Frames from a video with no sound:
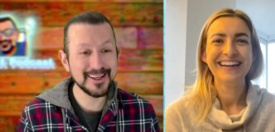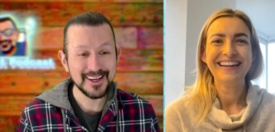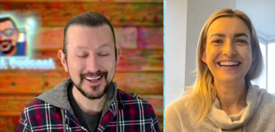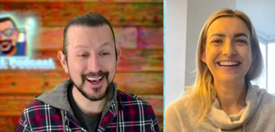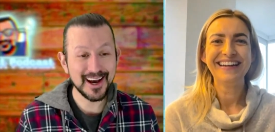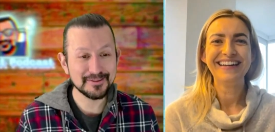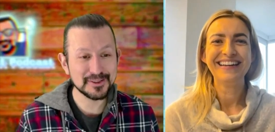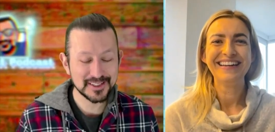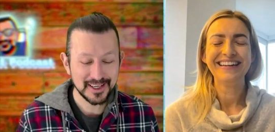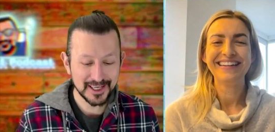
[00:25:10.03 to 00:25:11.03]
Speaker 1: yeah, I'm
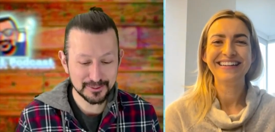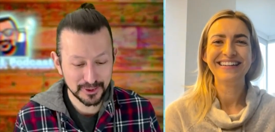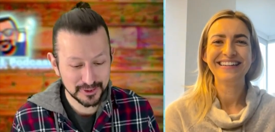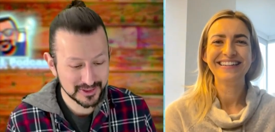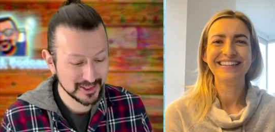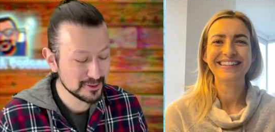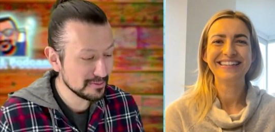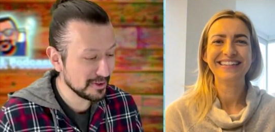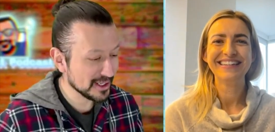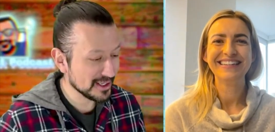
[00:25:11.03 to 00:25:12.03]
just it's one of those things where I'm
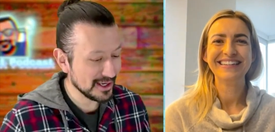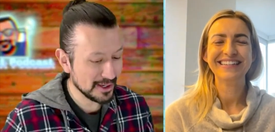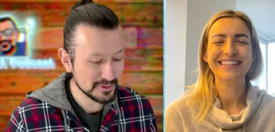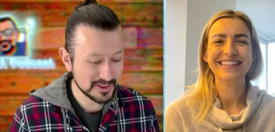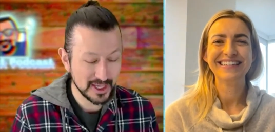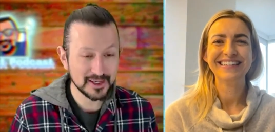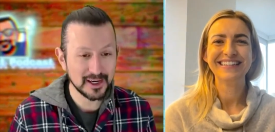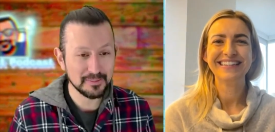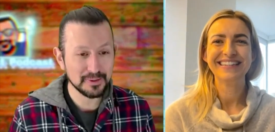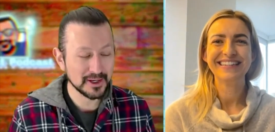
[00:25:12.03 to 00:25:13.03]
like, I was setting
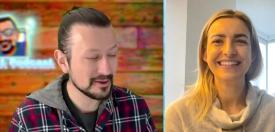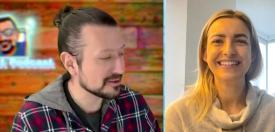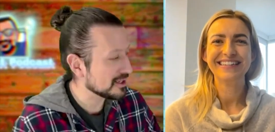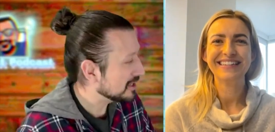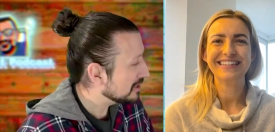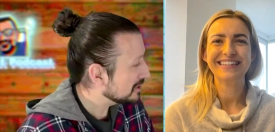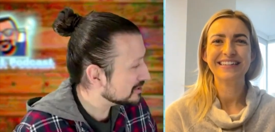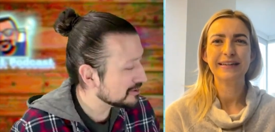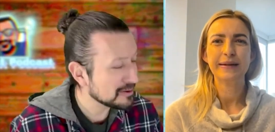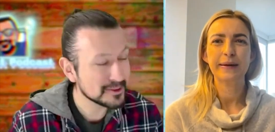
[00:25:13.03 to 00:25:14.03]
up and I was like,
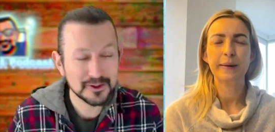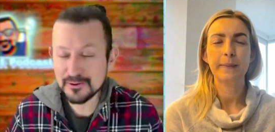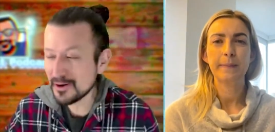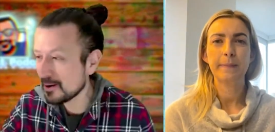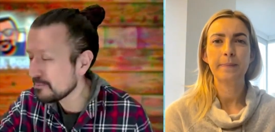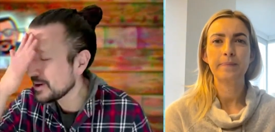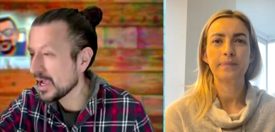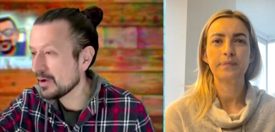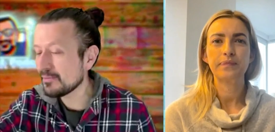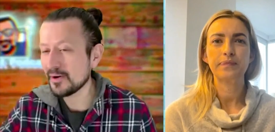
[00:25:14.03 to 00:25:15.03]
so I'm turning around,
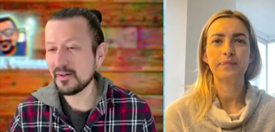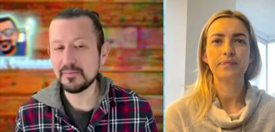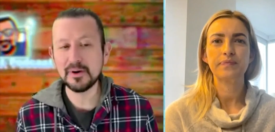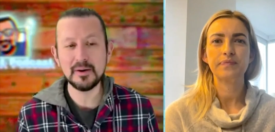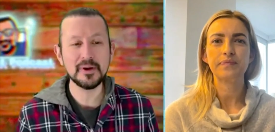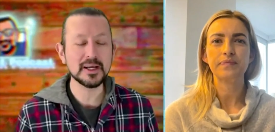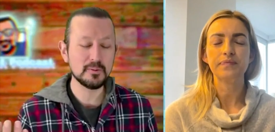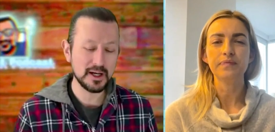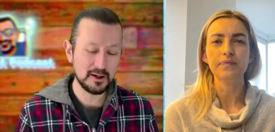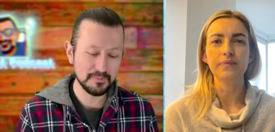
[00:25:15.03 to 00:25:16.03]
bam, volleyball. I'm like,
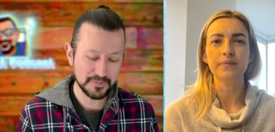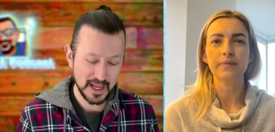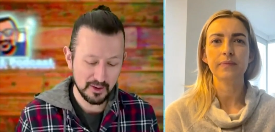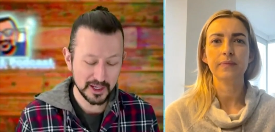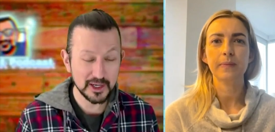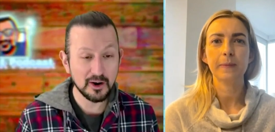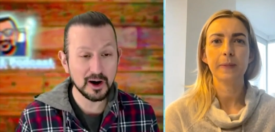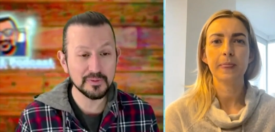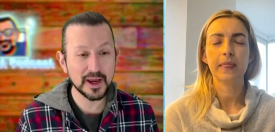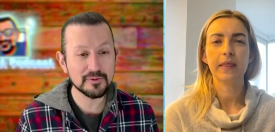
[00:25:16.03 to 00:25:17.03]
well, now I know I'll
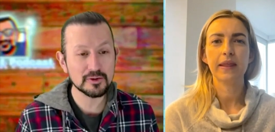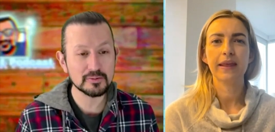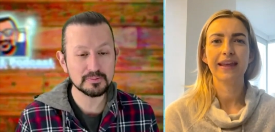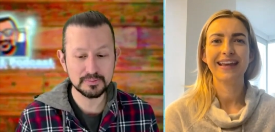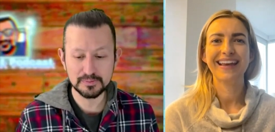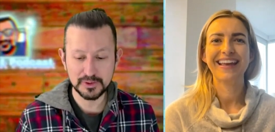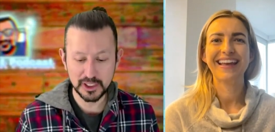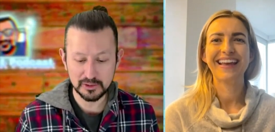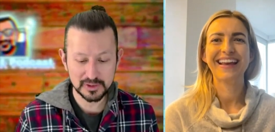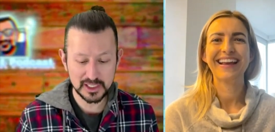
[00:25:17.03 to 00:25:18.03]
never you
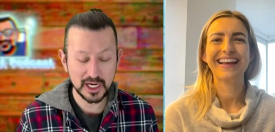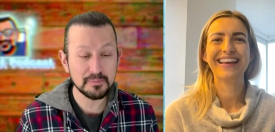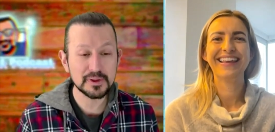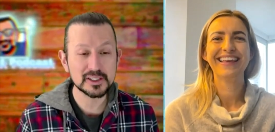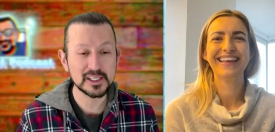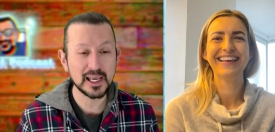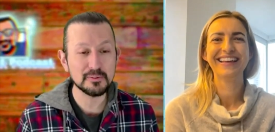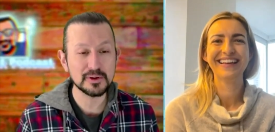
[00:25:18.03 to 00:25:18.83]
know set up the same when